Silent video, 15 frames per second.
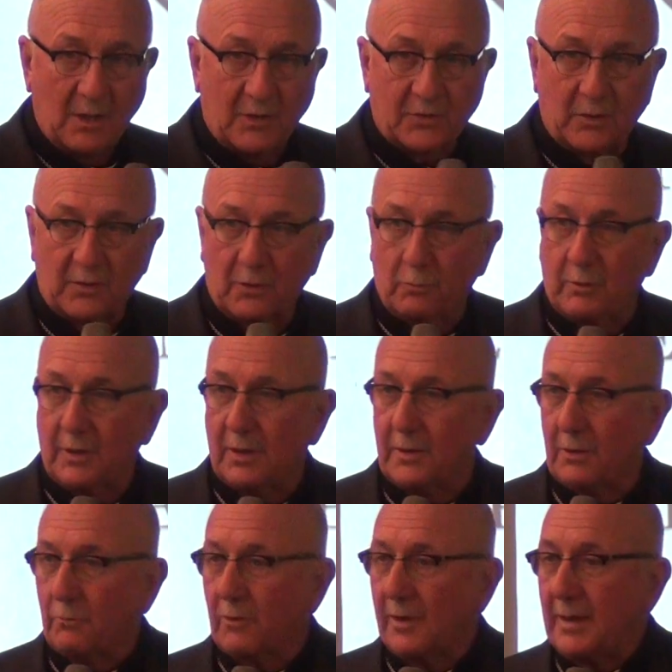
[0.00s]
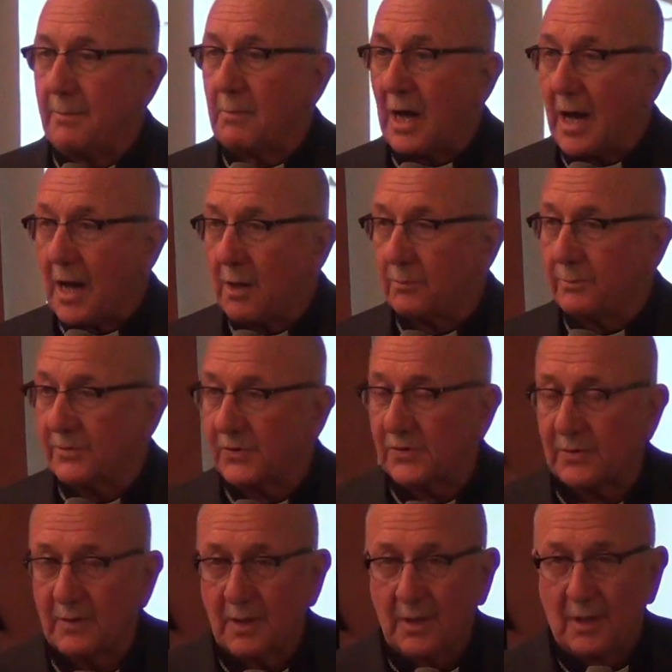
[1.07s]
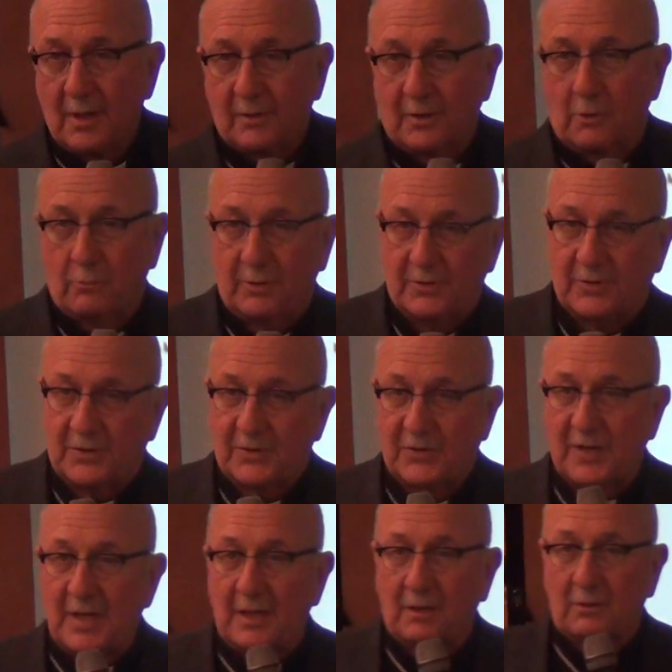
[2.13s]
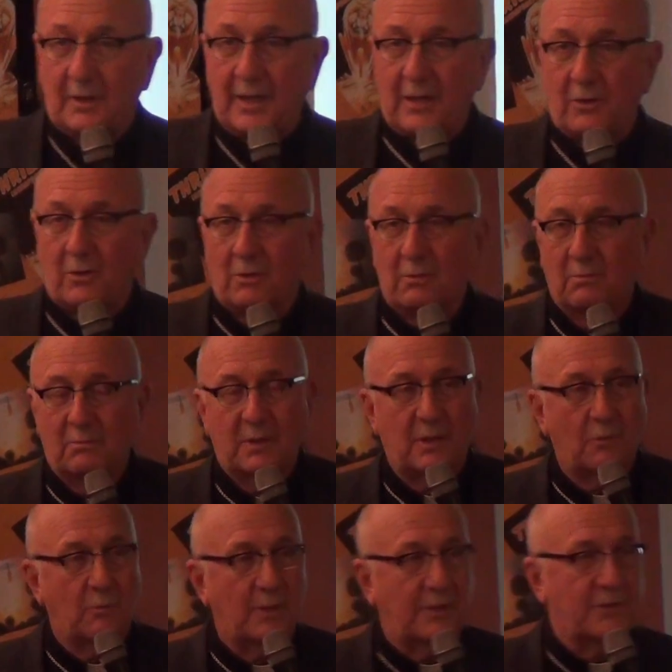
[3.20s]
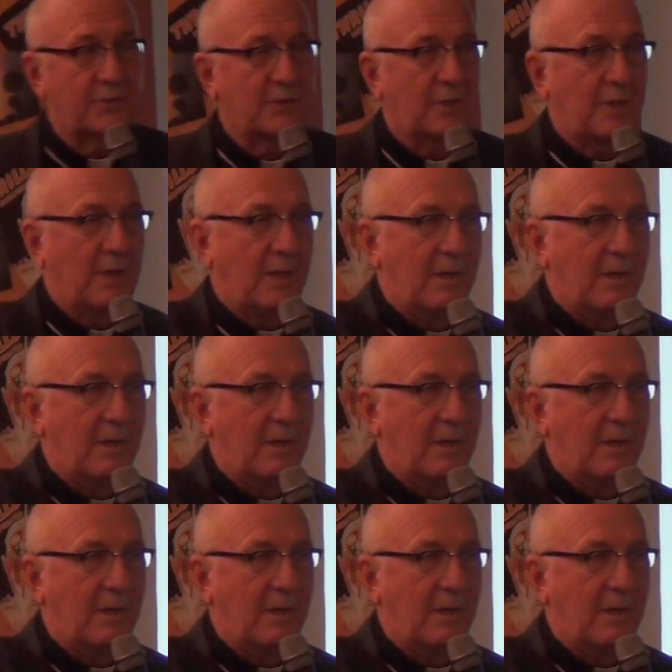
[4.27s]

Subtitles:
So there were imams, there was a Sikh leader, there was